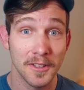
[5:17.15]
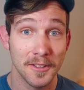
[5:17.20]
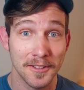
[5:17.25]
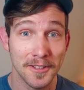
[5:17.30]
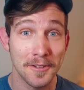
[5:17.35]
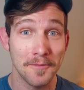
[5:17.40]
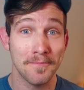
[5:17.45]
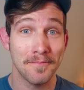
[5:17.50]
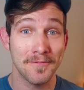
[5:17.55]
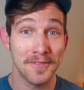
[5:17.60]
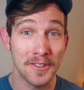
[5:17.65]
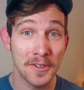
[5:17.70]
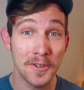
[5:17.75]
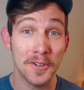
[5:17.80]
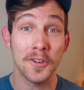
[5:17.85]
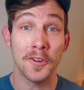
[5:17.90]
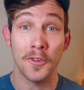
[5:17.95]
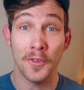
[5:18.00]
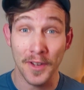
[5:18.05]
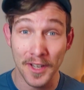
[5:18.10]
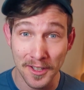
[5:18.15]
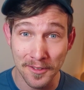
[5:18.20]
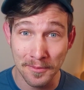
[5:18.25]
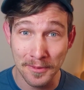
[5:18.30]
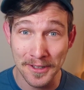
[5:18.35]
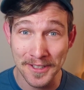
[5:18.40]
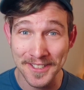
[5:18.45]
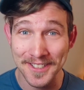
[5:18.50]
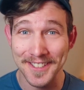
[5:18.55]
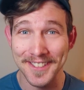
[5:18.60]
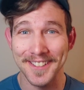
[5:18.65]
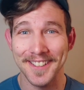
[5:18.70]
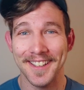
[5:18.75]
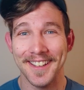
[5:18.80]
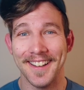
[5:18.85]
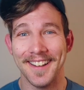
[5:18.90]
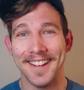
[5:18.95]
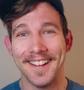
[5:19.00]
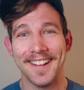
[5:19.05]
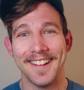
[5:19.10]
Yep, you're a creative person.
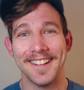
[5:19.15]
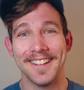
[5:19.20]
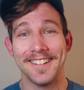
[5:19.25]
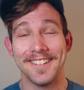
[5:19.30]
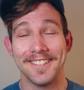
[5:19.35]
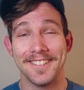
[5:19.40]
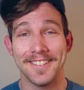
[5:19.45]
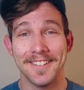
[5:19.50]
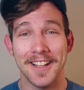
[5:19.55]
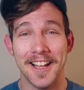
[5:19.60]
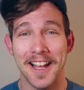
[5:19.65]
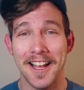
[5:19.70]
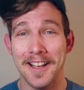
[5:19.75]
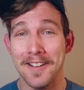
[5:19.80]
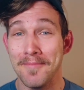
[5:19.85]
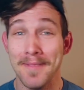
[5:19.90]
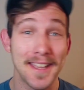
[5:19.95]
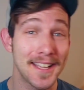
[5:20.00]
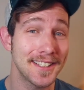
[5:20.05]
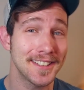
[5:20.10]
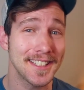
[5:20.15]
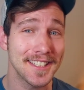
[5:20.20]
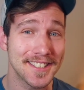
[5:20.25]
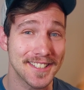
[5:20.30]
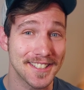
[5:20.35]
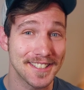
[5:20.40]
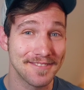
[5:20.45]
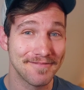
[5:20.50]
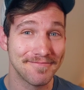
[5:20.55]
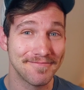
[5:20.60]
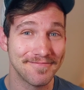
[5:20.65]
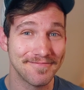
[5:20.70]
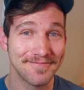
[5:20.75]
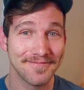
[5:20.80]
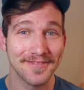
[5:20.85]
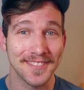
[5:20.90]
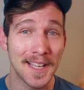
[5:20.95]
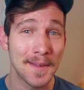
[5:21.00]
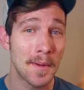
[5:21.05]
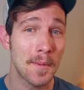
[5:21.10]
Make a list.
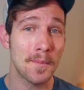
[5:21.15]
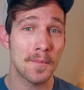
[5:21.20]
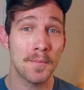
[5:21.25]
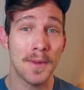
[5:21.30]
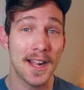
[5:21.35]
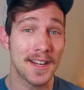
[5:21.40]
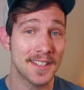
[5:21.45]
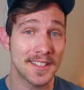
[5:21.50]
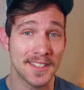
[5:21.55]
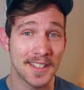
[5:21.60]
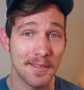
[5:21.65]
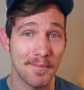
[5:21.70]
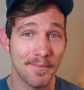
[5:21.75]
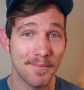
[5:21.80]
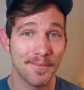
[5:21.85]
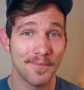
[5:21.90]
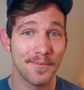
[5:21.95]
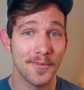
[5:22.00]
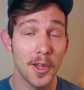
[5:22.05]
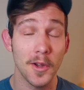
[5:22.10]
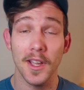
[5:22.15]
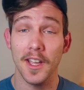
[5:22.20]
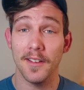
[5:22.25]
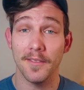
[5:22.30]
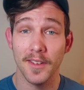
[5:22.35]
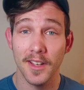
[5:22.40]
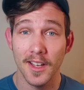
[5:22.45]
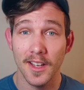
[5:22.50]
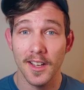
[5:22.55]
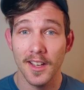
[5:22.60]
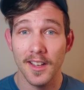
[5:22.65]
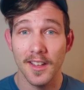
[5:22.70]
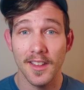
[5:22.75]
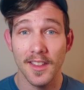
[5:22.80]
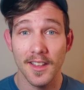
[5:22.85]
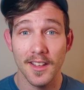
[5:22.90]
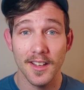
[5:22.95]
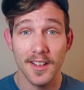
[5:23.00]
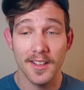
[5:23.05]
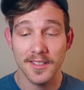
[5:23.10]
Come up, practice them. Okay.
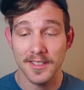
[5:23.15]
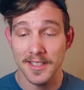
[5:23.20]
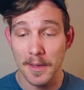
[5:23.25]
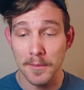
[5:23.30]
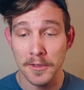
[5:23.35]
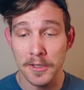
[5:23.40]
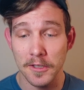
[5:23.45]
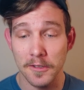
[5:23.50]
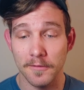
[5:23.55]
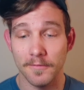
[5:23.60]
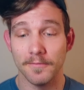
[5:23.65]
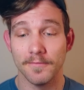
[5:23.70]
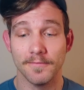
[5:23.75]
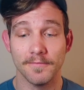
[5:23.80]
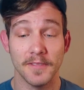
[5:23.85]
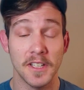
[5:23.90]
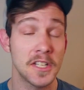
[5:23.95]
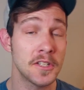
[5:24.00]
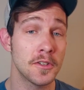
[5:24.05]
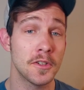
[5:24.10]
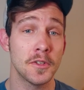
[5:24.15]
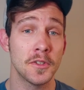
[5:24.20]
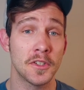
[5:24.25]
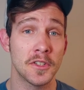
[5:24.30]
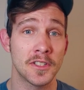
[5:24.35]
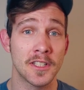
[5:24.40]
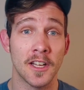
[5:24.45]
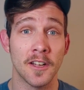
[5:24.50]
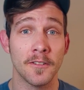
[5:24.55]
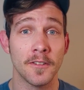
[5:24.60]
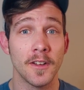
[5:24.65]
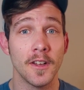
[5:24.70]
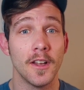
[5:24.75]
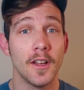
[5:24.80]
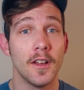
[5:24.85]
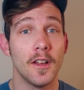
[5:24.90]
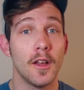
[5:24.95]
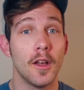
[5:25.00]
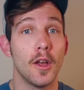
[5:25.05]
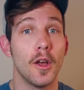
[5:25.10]
Step 2, introduce yourself.
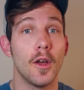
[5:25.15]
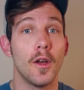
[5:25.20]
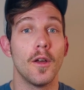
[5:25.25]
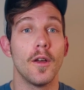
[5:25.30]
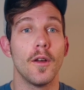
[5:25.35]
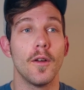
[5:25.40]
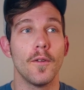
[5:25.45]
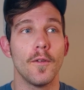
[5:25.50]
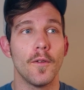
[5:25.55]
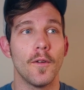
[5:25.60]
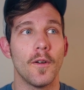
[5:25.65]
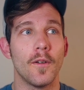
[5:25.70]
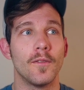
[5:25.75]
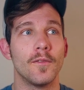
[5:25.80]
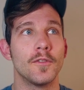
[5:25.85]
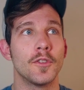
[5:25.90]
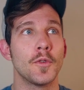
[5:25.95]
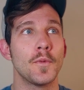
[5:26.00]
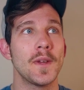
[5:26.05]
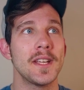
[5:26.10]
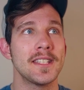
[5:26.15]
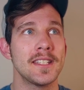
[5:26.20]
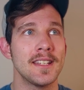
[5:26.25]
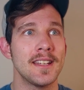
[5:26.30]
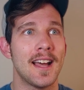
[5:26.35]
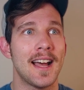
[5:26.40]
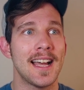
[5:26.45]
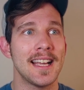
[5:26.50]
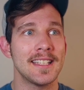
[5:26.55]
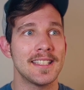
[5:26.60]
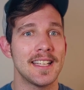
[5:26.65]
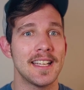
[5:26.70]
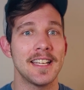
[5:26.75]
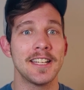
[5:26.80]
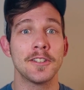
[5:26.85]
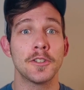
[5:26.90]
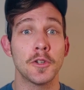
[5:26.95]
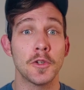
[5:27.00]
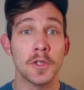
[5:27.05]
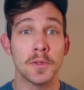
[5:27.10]
The reason I say
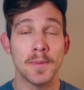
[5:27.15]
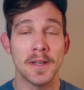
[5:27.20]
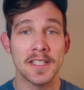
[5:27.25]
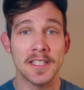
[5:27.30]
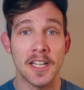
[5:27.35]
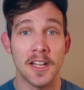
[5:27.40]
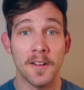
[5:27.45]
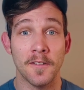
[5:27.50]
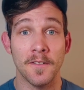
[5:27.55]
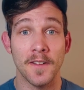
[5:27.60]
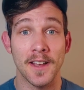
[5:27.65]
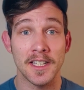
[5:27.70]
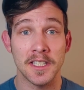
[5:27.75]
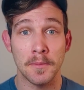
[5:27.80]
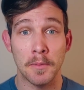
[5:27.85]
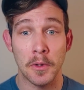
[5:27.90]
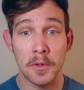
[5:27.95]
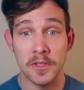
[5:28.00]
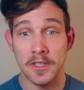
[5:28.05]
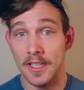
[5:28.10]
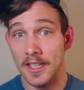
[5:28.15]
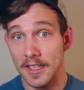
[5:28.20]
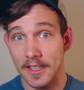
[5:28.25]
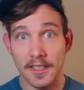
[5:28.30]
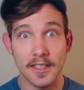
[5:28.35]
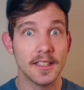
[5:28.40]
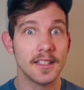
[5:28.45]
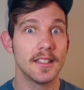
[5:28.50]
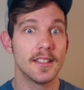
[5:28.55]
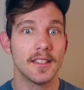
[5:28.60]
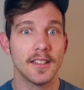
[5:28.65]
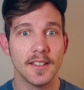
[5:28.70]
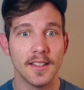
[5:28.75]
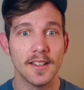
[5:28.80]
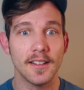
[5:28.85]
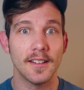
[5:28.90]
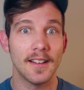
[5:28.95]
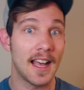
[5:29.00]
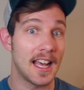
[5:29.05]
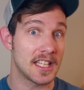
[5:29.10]
introduce myself as opposed to like
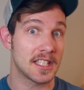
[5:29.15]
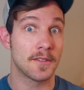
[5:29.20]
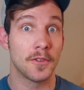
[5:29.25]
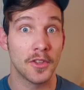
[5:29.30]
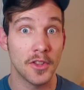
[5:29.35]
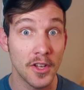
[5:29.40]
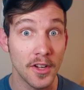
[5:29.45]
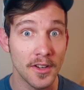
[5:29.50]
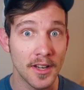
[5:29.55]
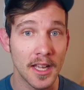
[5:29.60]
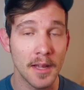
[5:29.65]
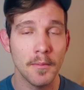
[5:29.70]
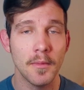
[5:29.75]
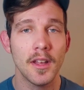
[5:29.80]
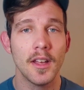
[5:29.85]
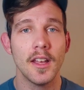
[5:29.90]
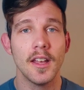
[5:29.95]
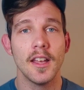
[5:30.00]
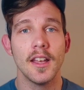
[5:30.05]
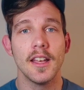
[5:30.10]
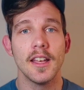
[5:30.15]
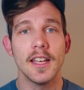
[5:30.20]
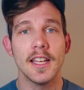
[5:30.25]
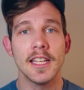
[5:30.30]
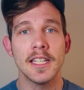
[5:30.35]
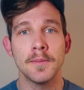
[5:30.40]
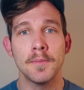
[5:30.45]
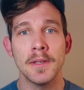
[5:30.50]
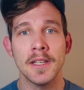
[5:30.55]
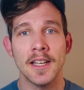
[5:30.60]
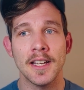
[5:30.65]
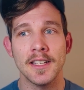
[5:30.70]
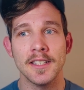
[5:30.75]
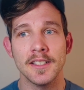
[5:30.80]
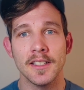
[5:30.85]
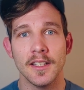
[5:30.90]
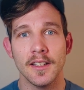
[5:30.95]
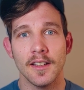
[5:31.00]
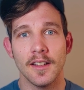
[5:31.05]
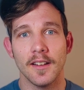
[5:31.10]
ask for their name is because